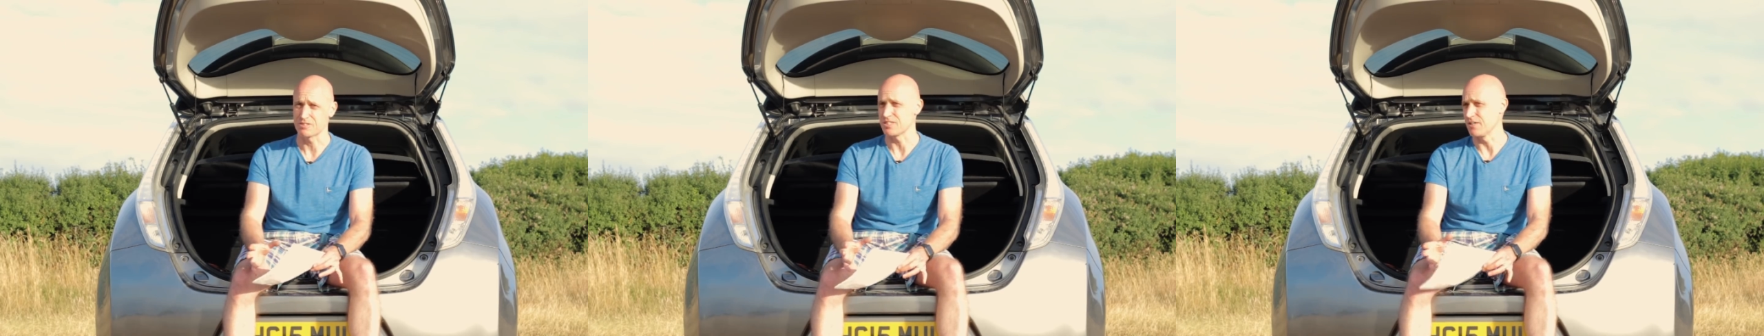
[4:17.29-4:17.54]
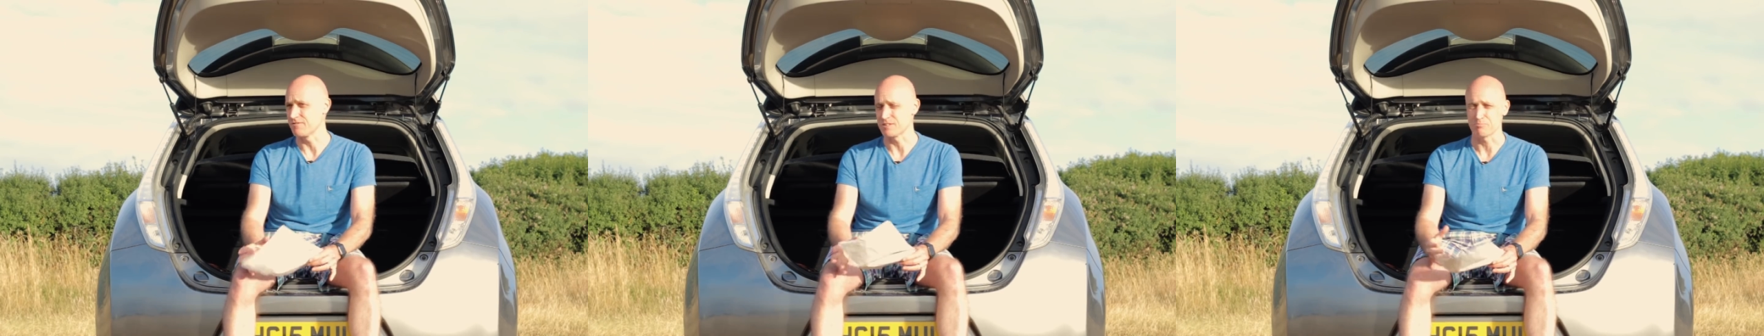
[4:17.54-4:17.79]

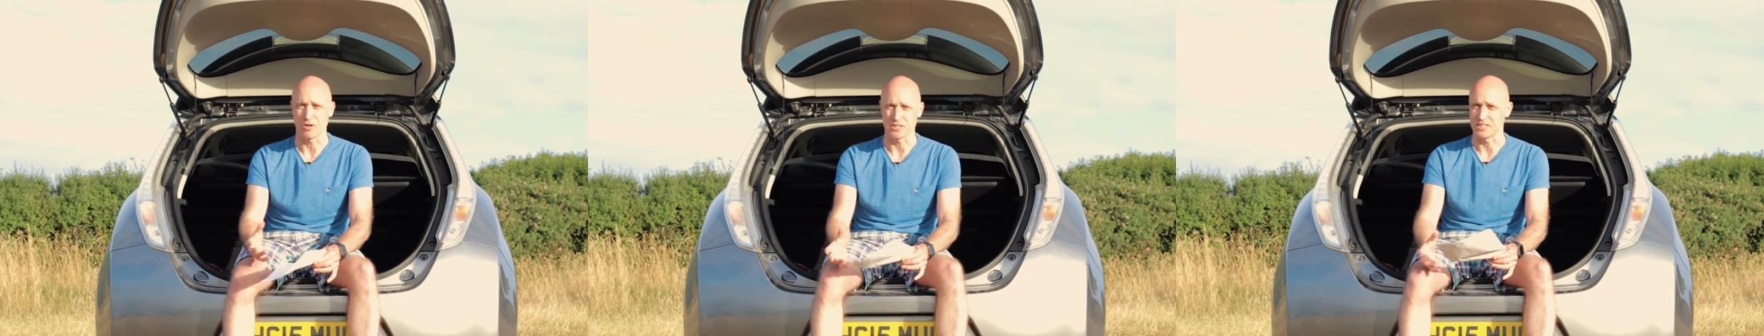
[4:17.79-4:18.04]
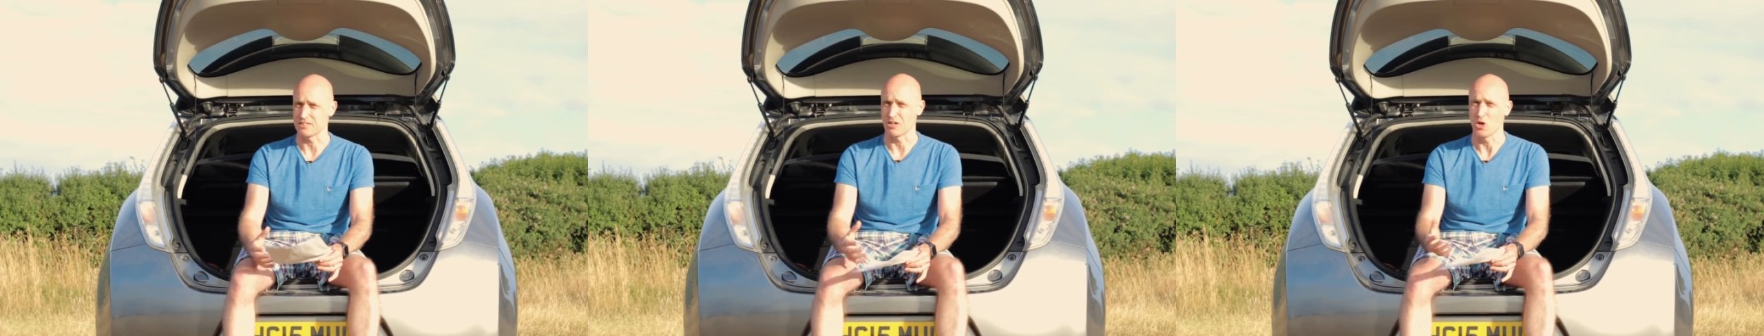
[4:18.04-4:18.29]
service
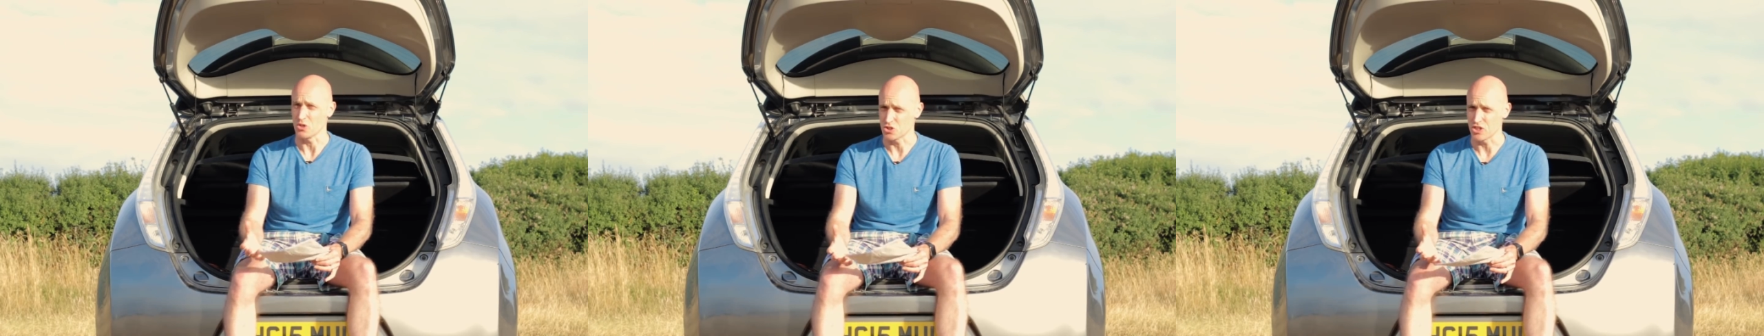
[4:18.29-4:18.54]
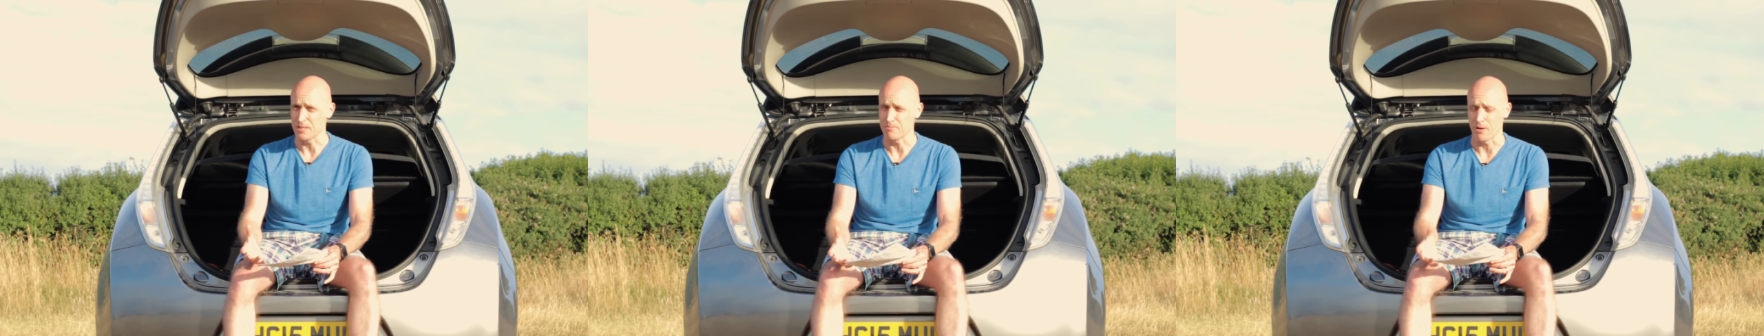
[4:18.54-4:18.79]
prices a lot
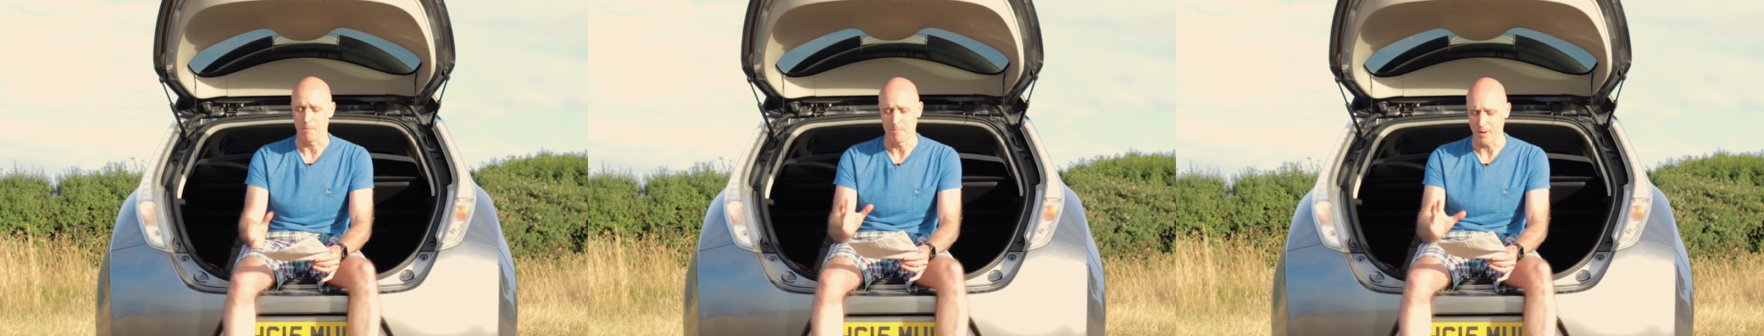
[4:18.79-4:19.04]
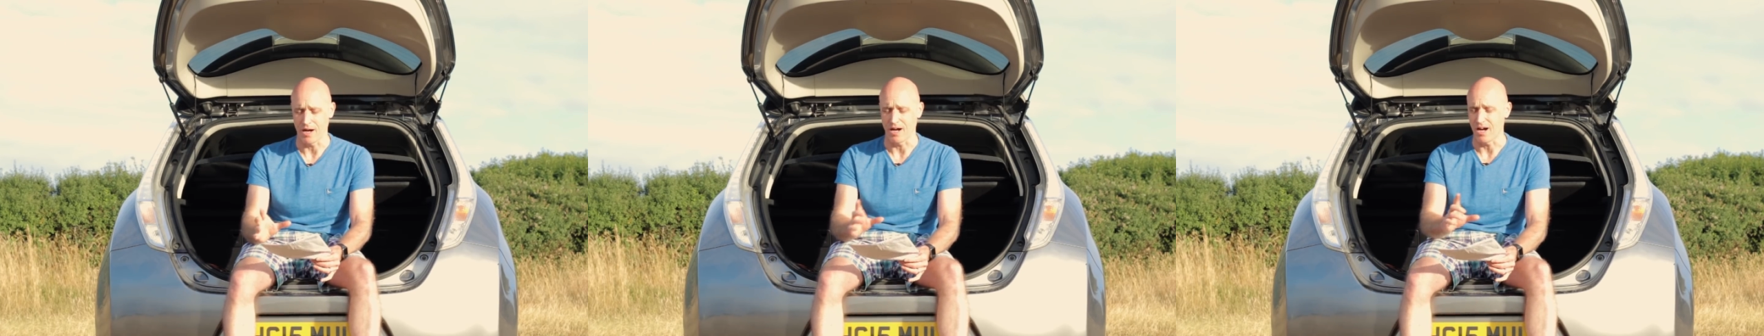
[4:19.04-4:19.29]
cheaper,
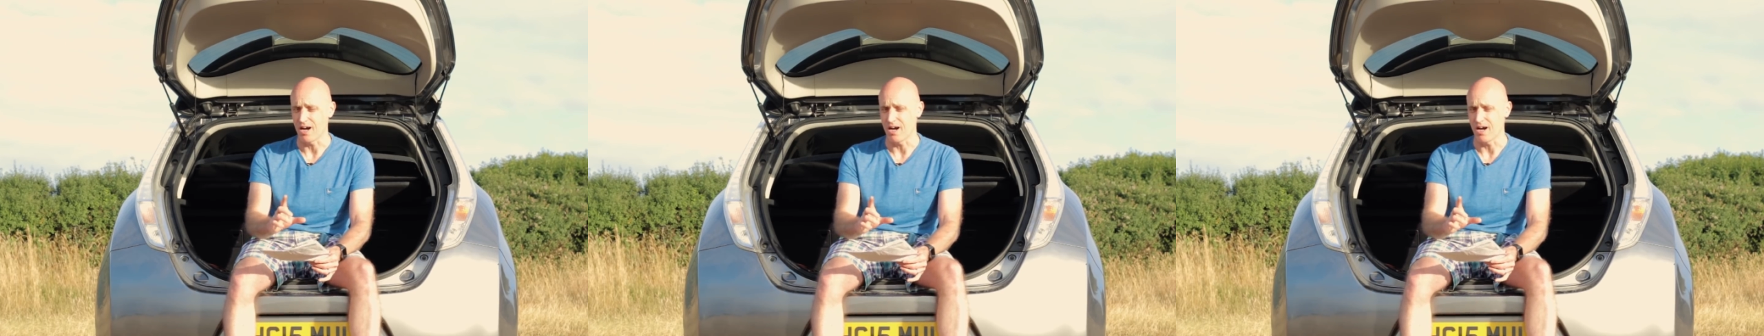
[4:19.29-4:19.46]
but